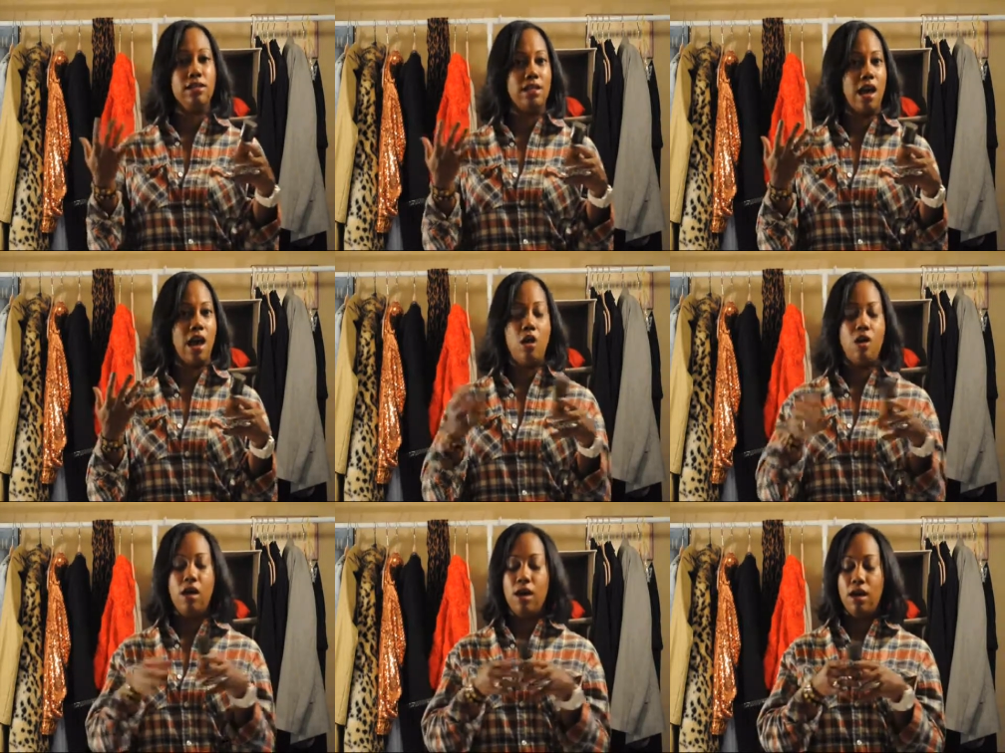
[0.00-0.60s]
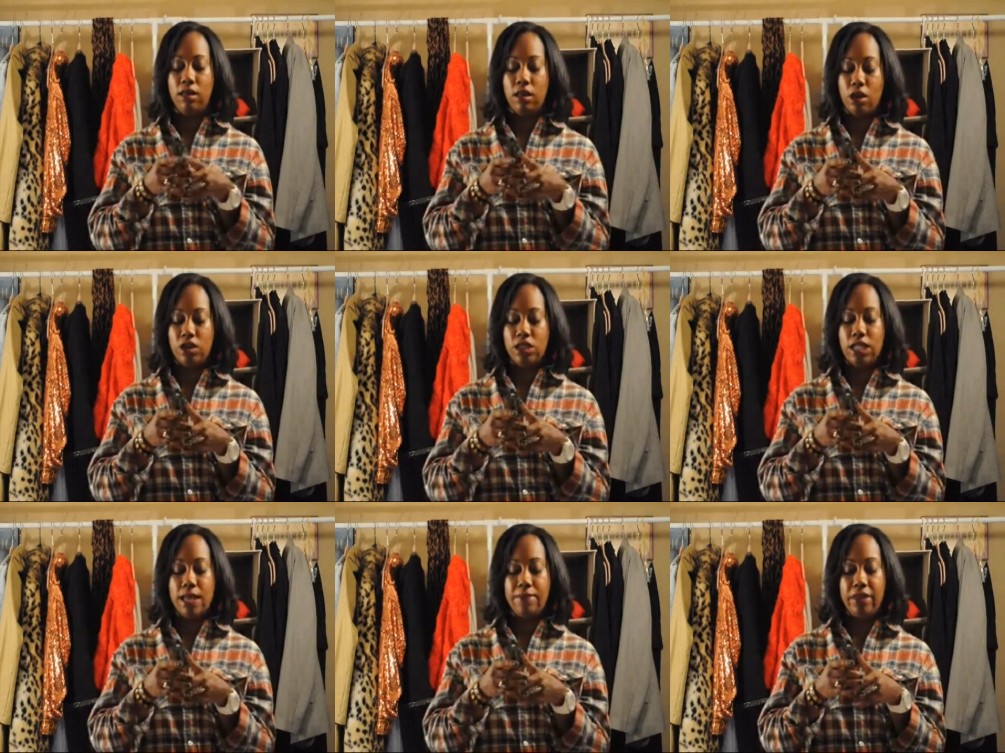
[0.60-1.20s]
So
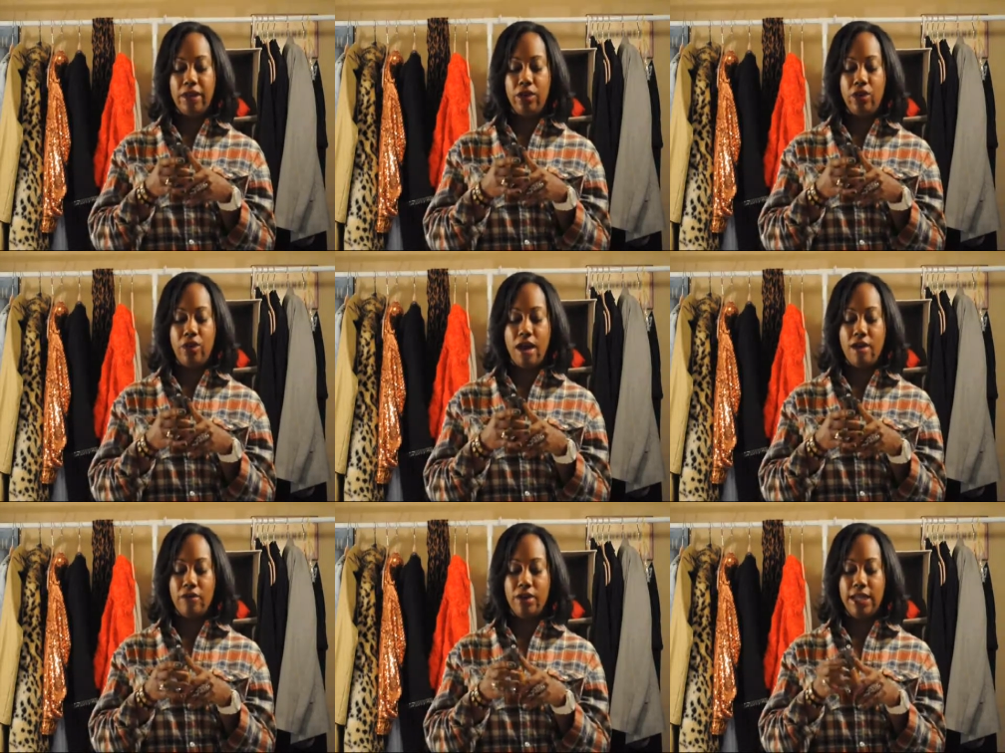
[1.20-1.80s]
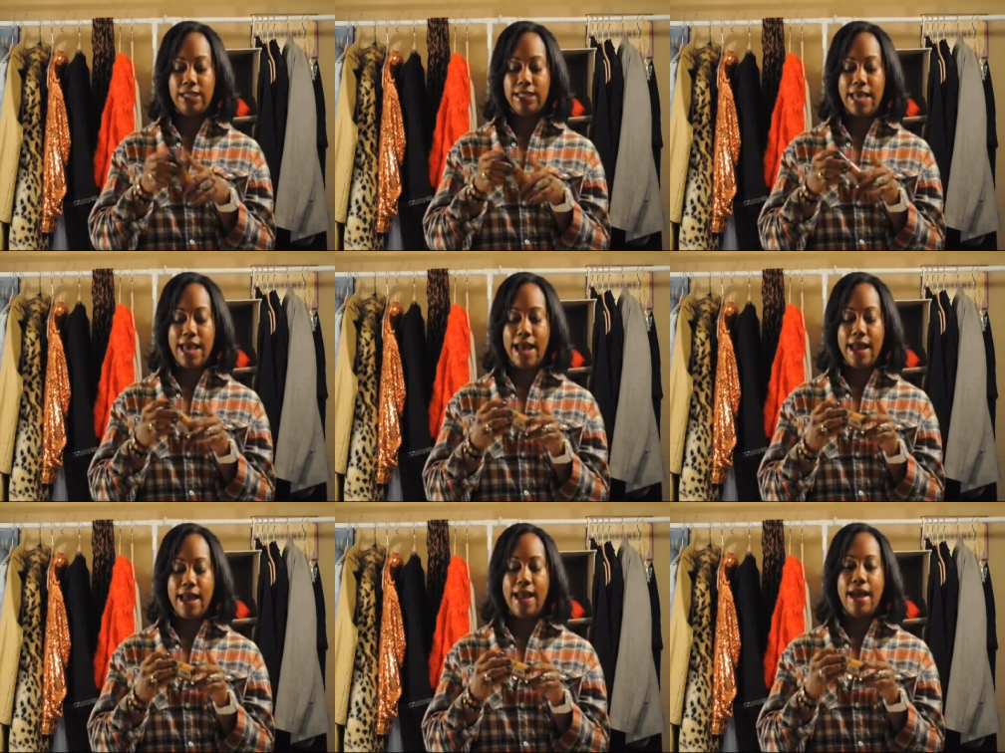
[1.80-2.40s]
learn something new every
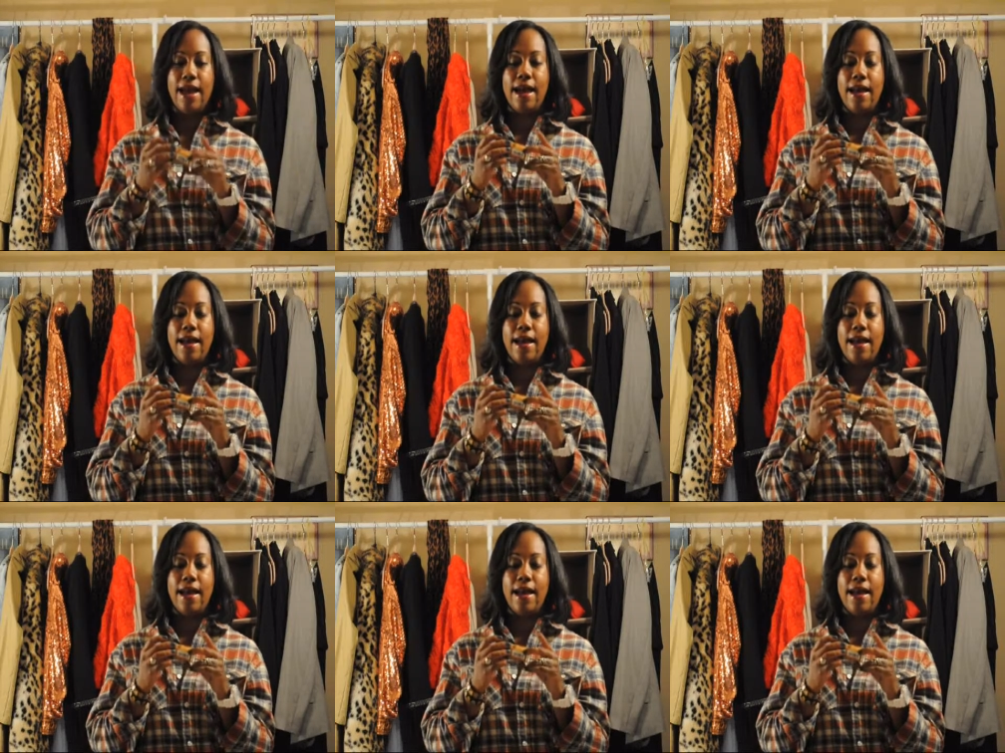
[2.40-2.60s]
day.